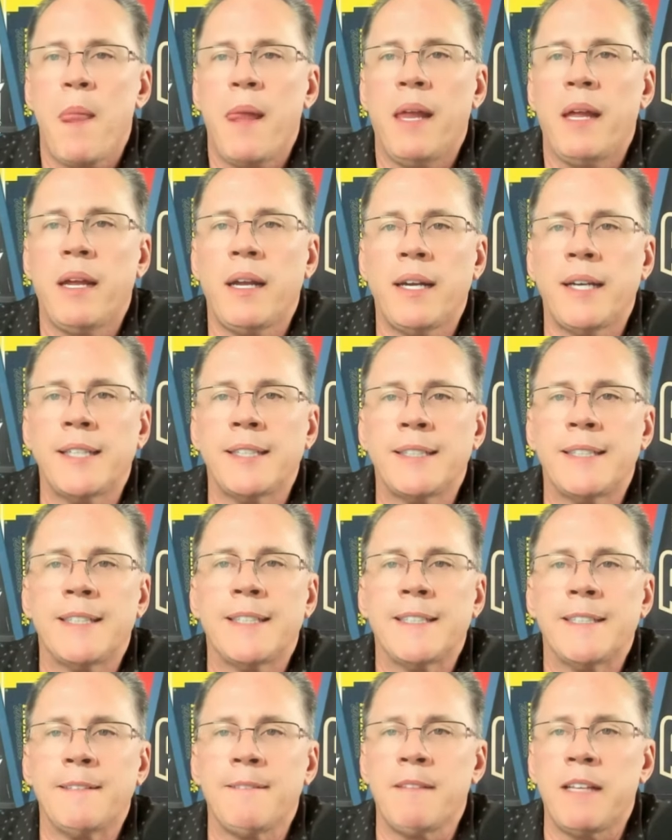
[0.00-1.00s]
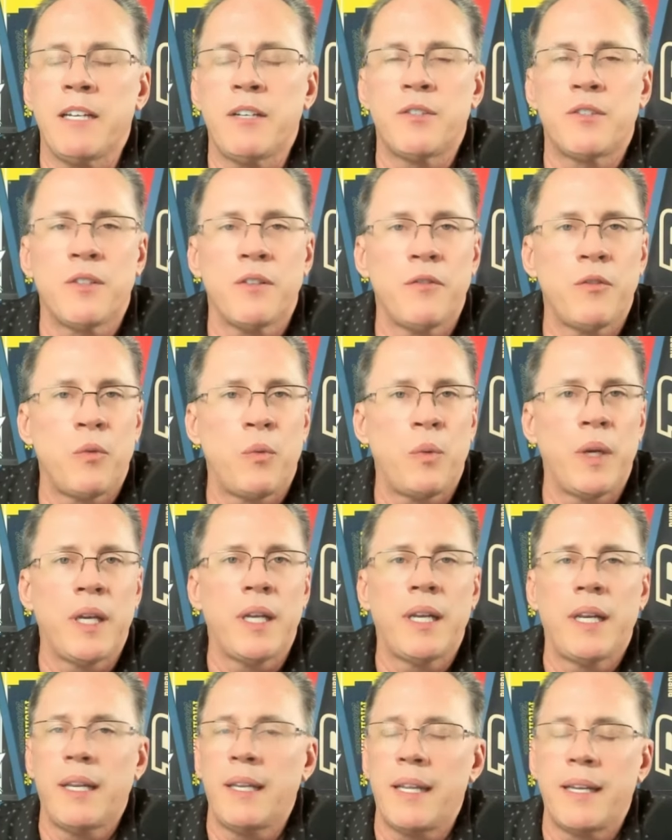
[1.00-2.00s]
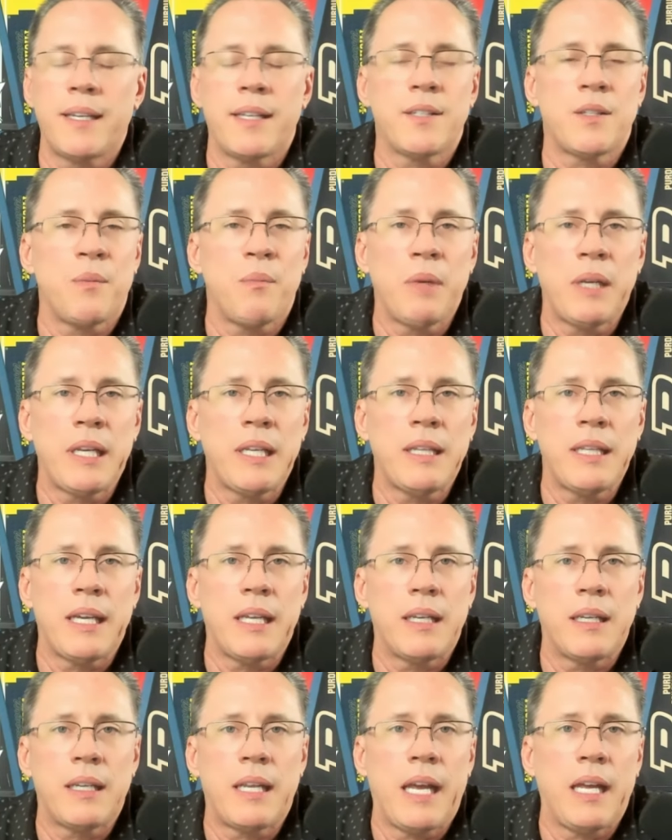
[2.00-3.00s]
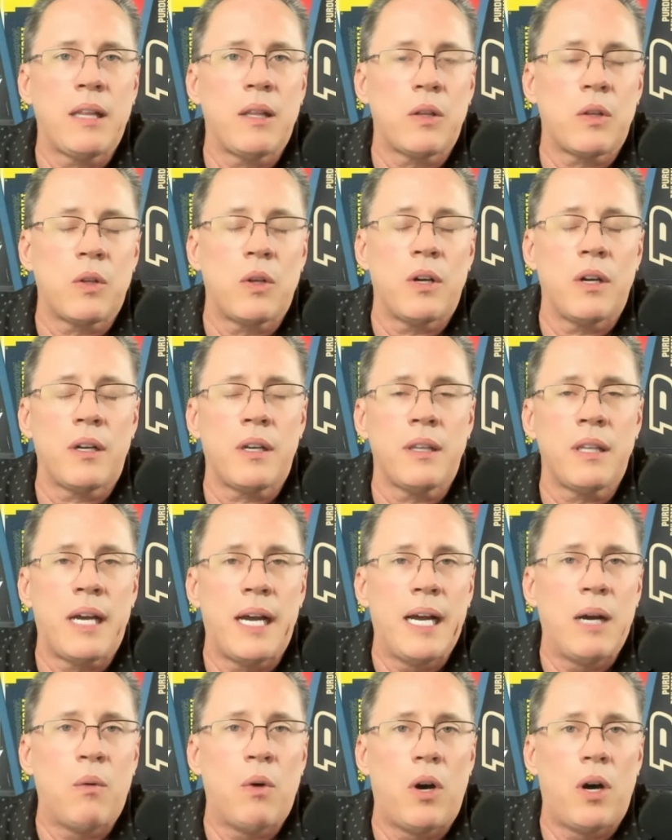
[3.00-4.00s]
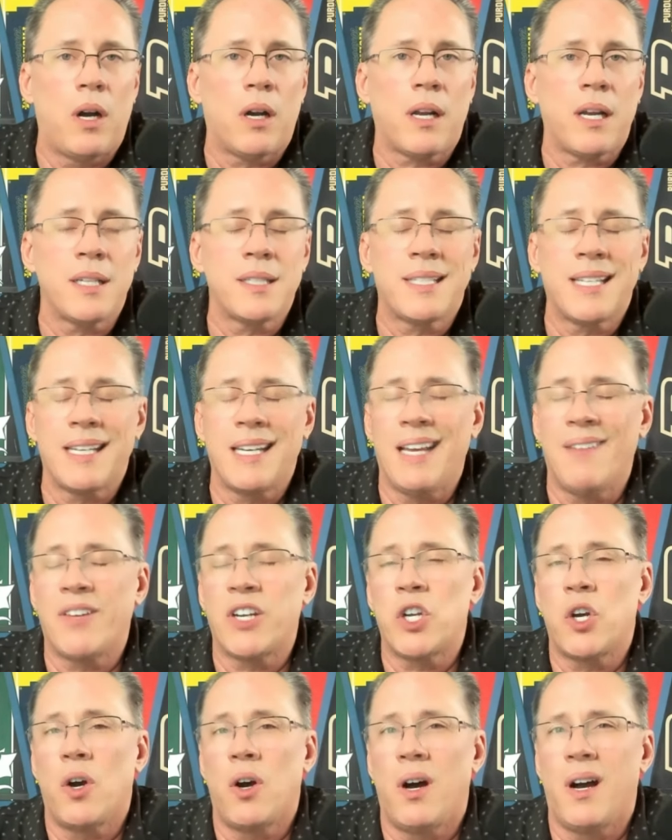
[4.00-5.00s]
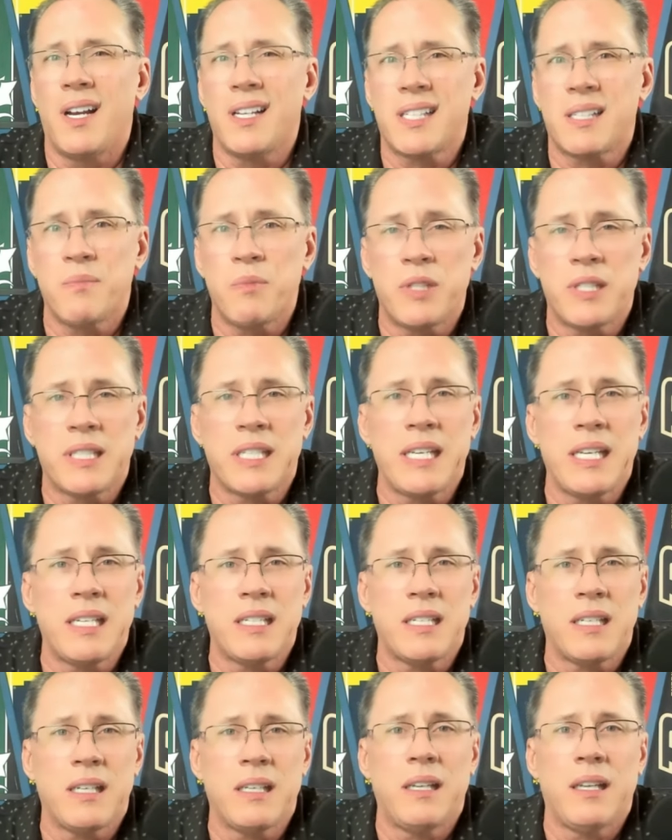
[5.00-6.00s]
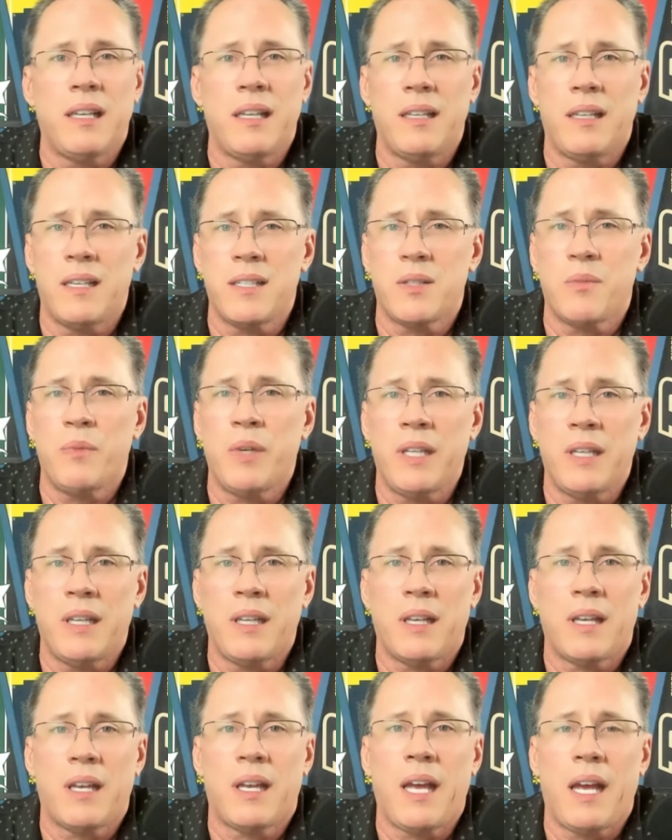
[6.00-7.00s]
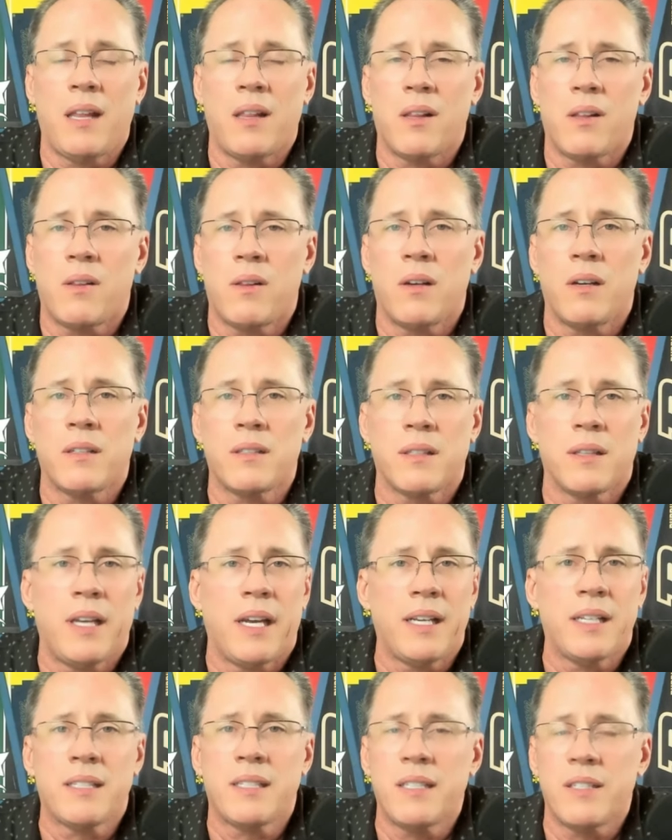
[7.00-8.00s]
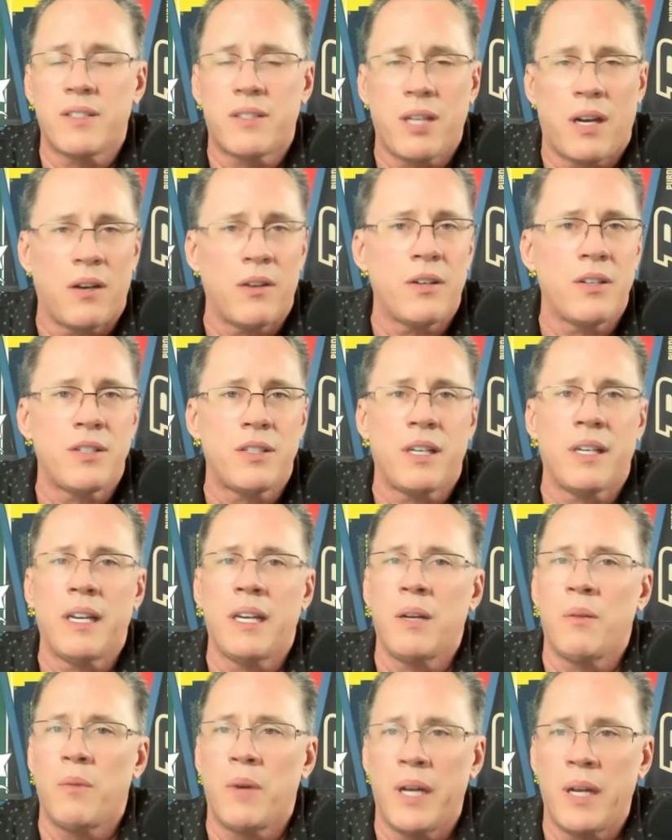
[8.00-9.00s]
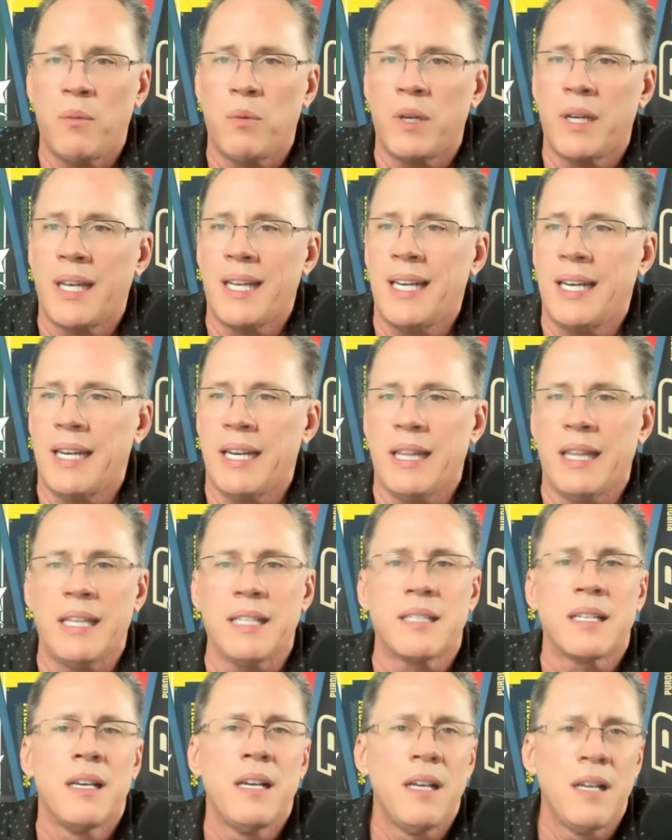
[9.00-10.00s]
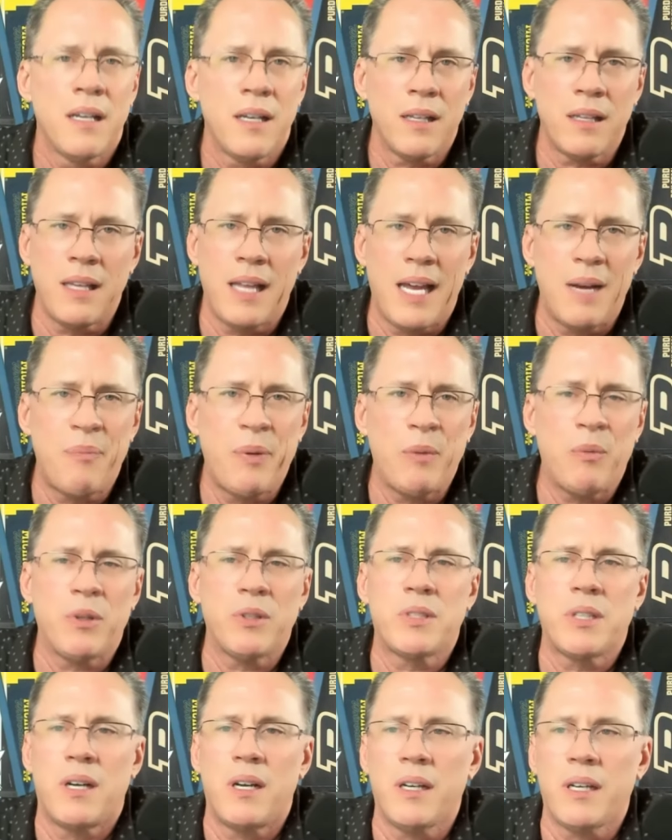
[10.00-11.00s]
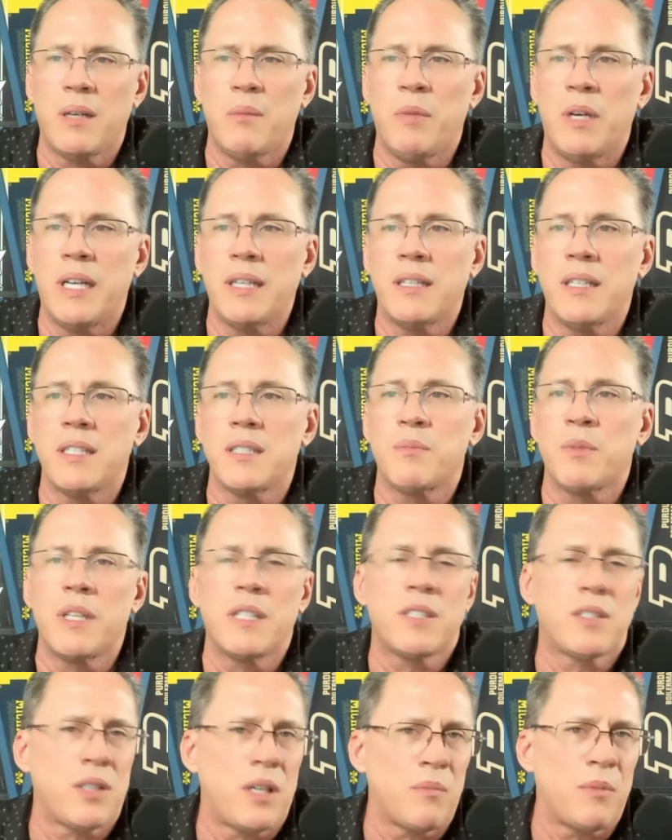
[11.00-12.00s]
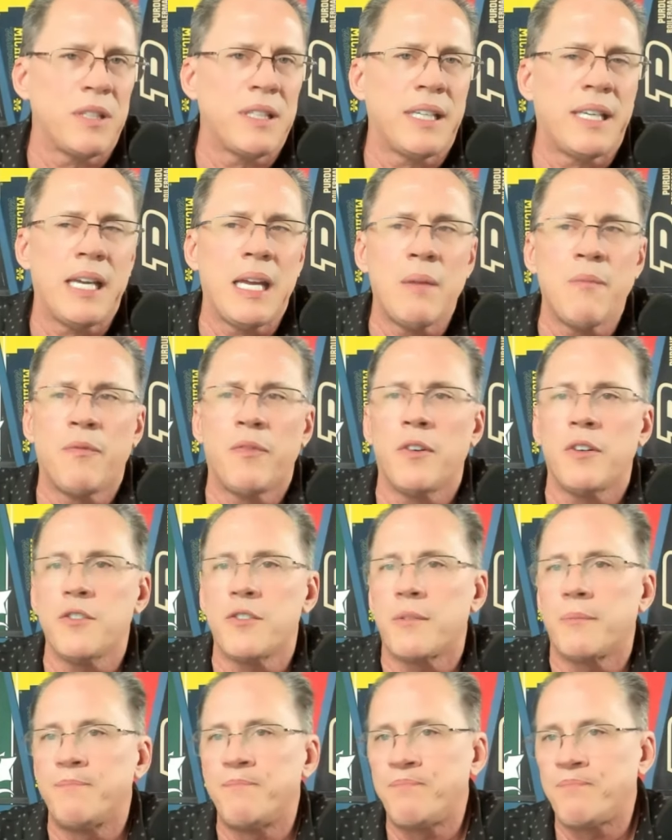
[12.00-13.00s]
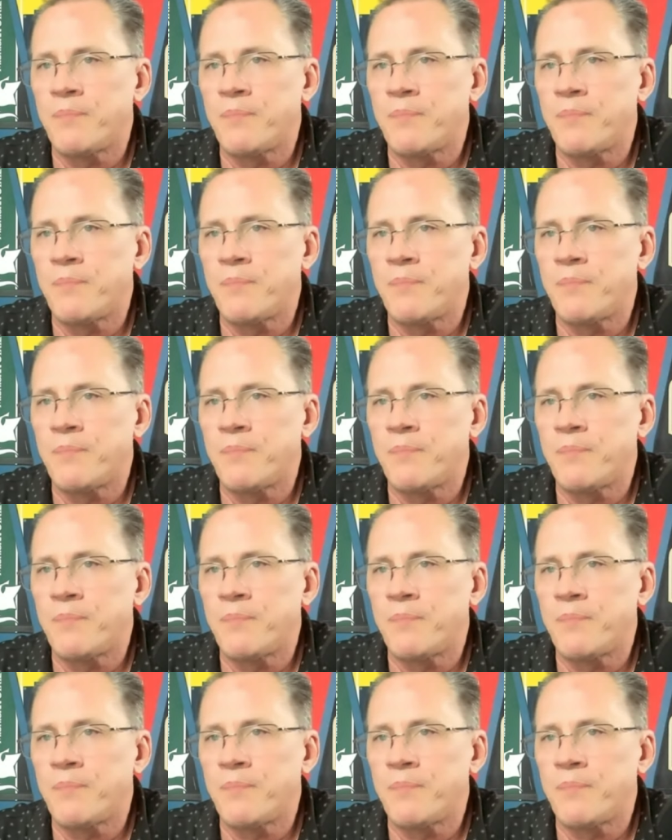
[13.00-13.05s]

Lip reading: And they deserve to win, and that doesn't mean that Caitlin Clark and the Iowa Hawkeyes didn't have an awesome season. And it doesn't mean that Caitlin Clark's legacy is tarnished in any way. We'll get into this. A lot of people are talking about this, but let's talk about the game first.